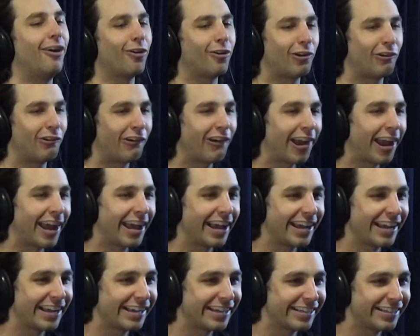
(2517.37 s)
How
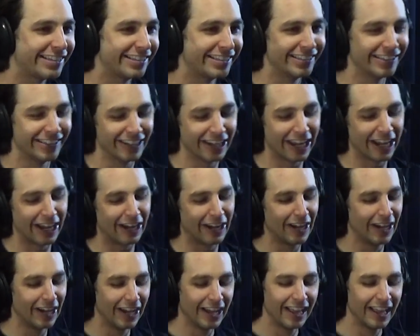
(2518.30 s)
crazy, you
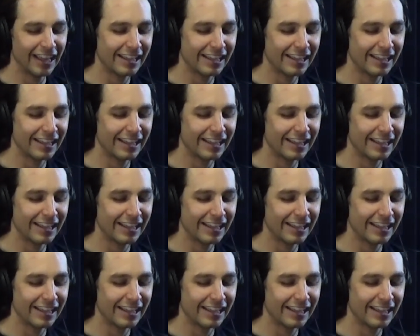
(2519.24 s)
know?